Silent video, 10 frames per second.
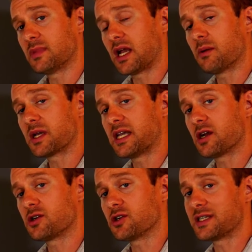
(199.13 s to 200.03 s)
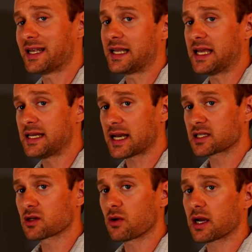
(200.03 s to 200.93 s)
Arabic characters getting
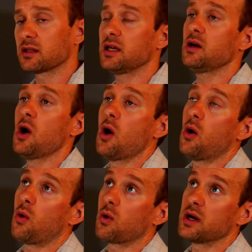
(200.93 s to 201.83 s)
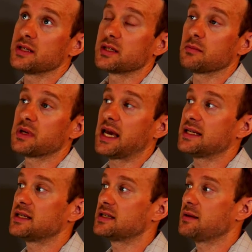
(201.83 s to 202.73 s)
indexed correctly, or in some
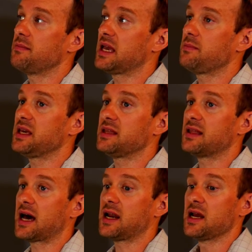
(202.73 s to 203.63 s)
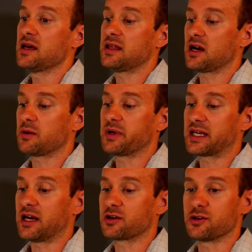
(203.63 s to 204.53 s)
cases it may be that the Arabic
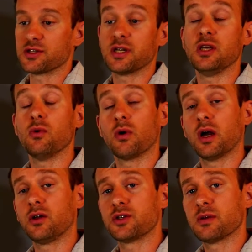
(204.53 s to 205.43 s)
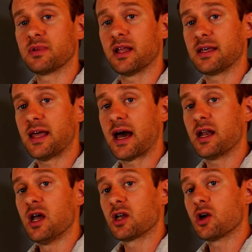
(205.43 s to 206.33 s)
characters in a URL or something like
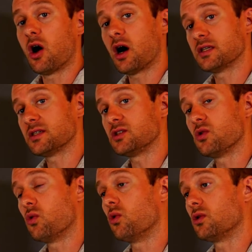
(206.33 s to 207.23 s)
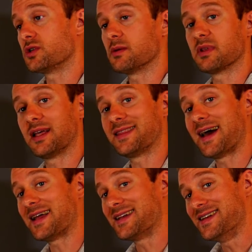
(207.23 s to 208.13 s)
that cause a tool or something like
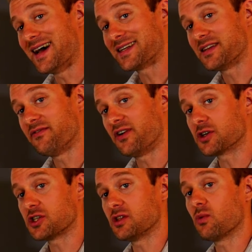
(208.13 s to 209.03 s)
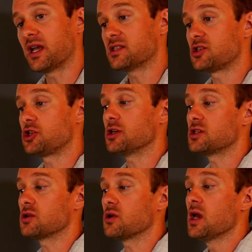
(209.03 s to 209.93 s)
that not to function the way it
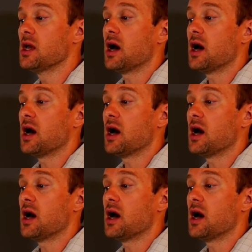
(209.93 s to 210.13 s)
should. So